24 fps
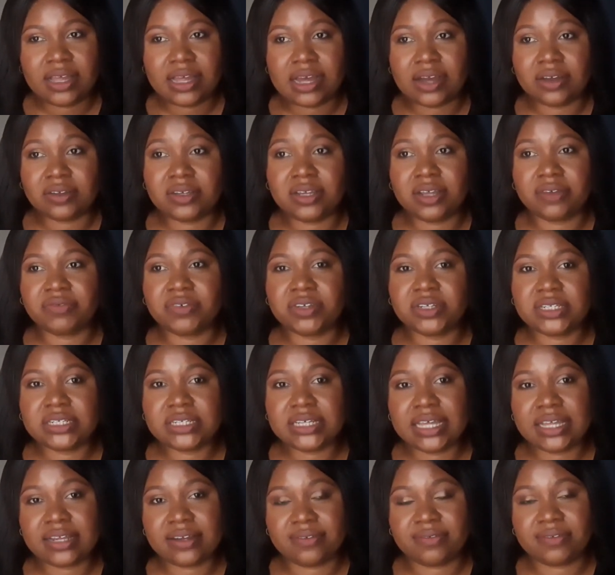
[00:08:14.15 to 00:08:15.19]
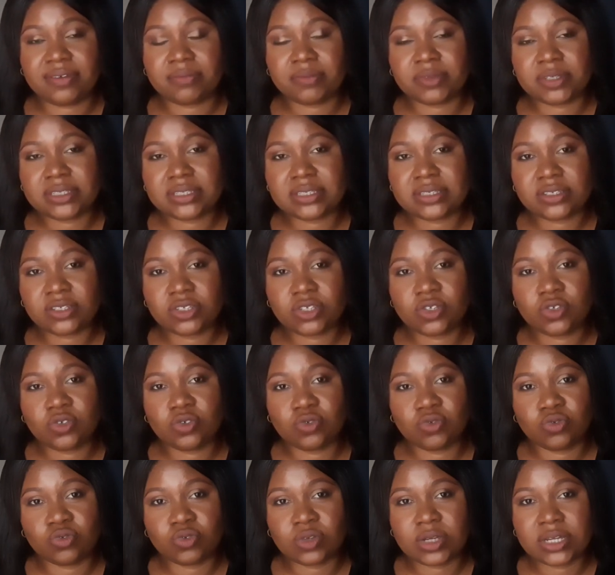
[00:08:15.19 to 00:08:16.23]
I'll definitely get a pharmacist
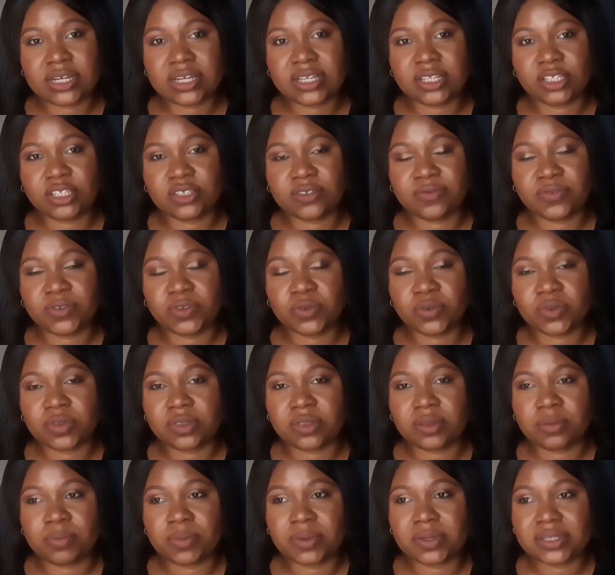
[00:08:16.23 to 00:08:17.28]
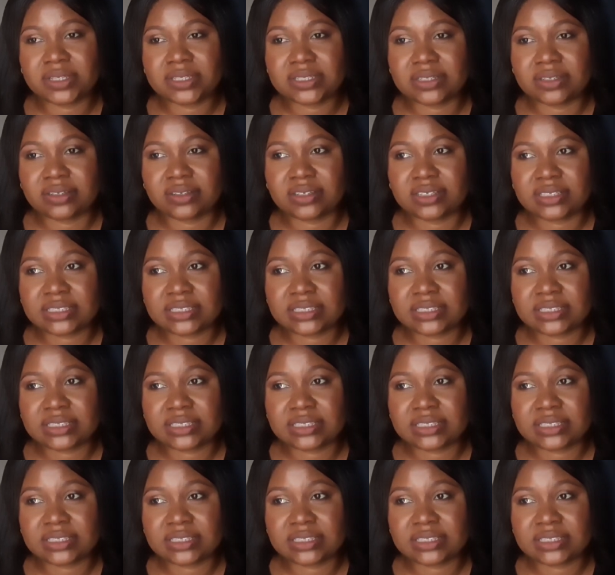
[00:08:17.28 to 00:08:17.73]
to an interview with the person.